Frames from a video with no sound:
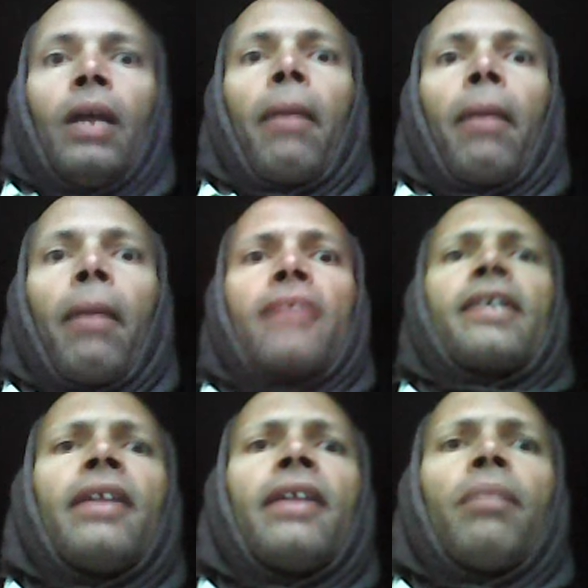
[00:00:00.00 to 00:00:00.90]
By
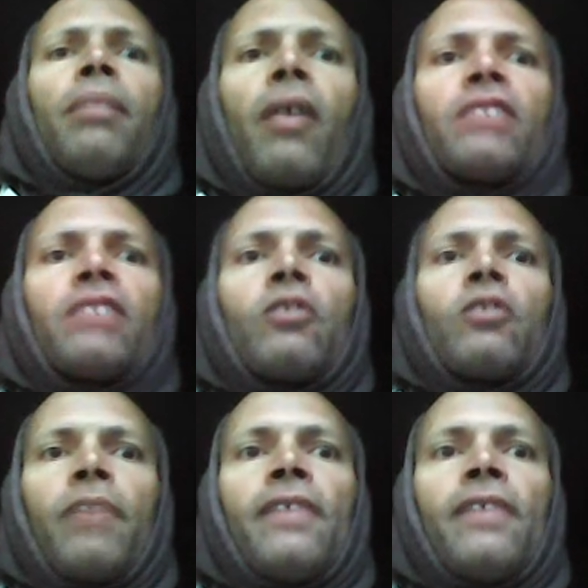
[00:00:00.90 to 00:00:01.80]
understanding the parts of a
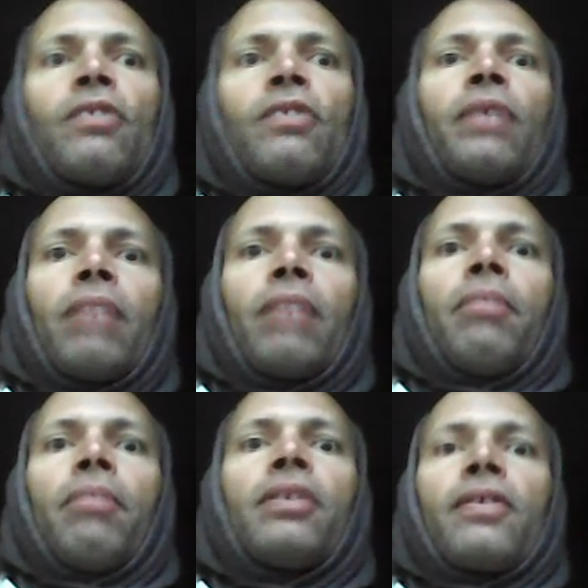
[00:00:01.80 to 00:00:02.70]
speech, we can
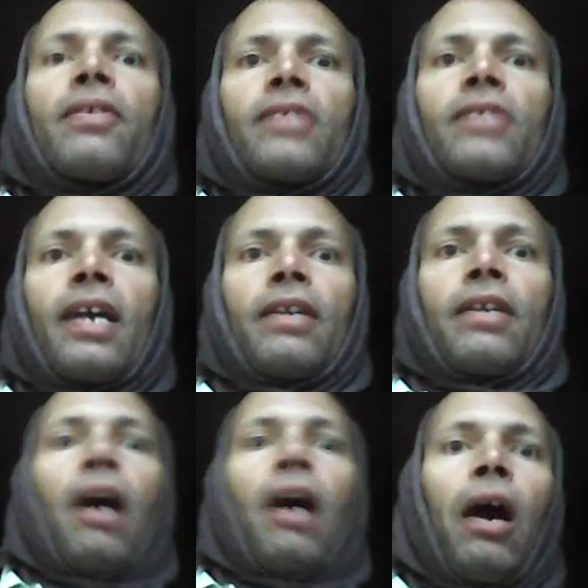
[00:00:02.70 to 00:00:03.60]
better understand
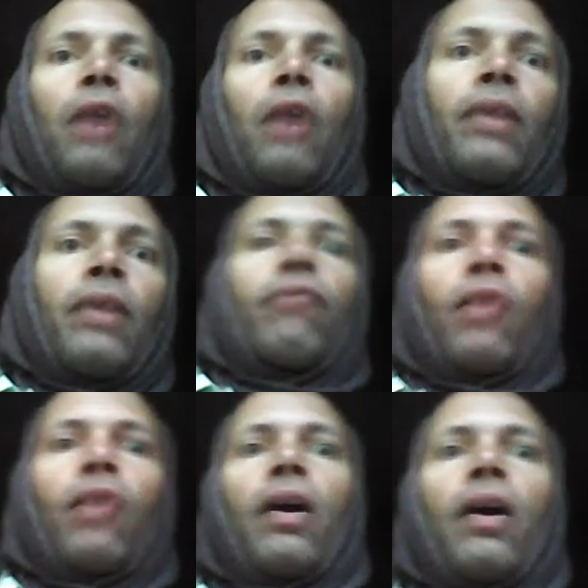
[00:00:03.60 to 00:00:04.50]
how and
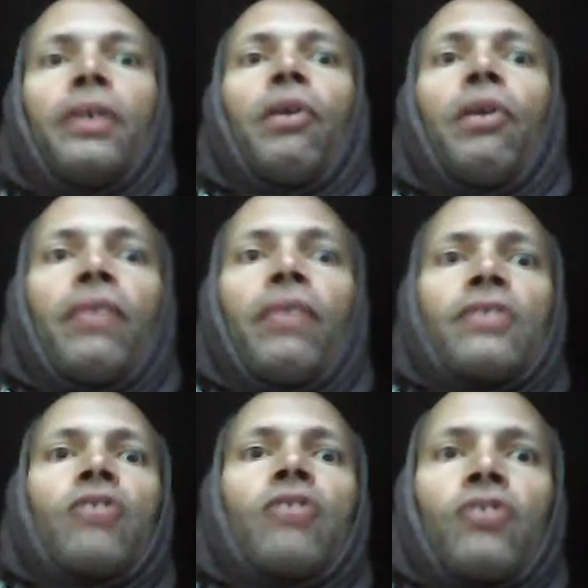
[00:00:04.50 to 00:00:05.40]
why we
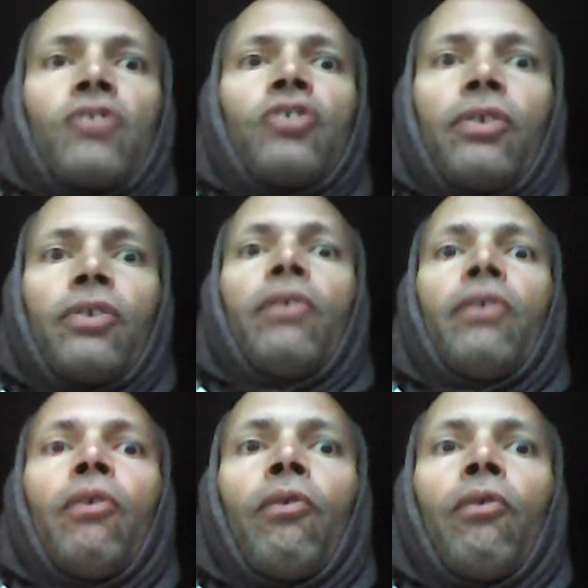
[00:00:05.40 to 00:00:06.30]
structure
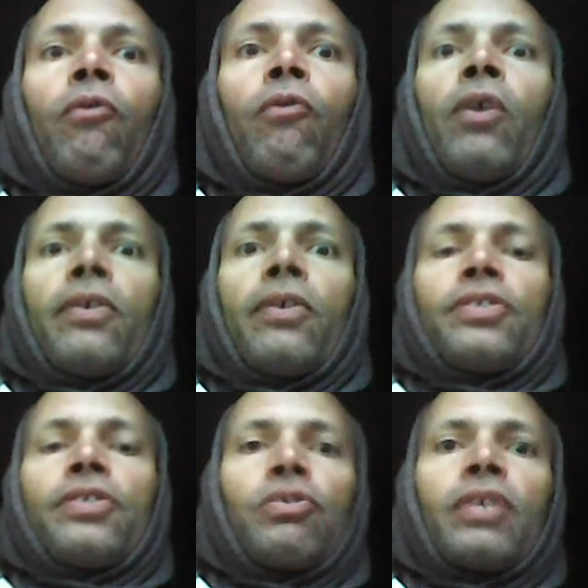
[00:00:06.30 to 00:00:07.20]

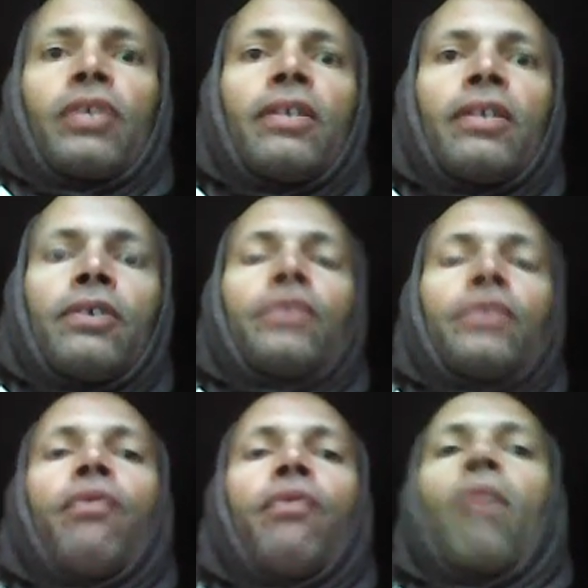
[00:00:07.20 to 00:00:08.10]
words together to
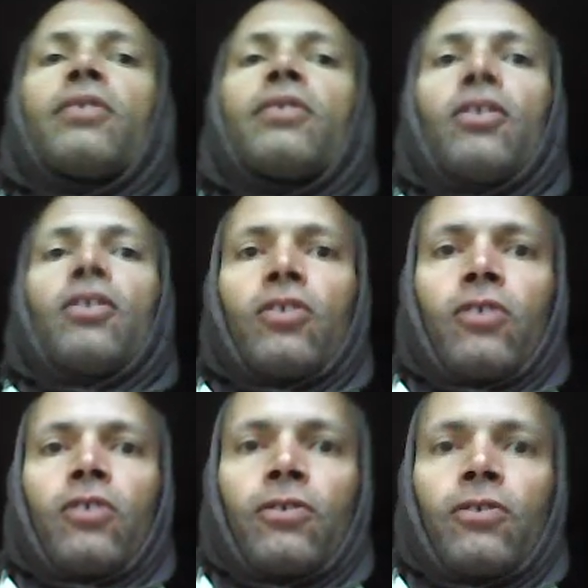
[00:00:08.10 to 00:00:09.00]
form
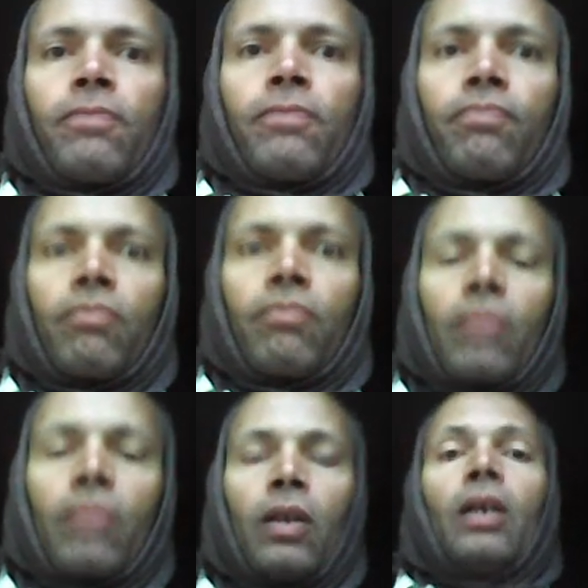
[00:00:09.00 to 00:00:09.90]
sentences.
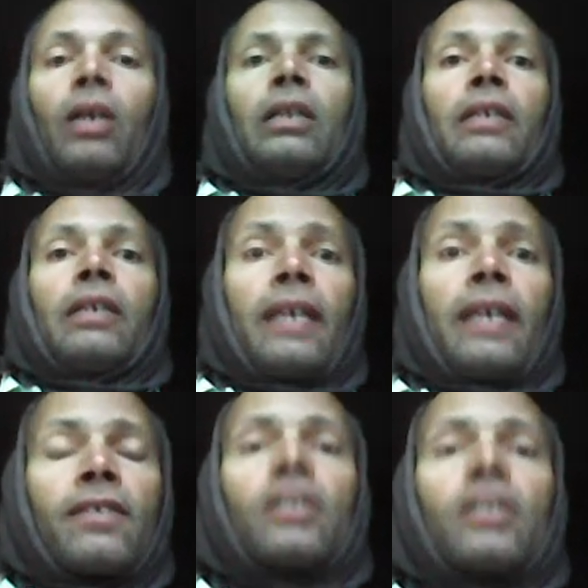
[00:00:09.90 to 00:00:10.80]
The
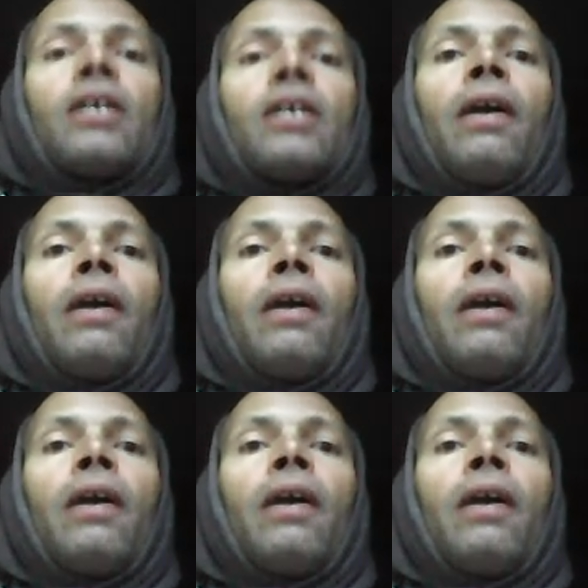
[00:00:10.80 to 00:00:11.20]
next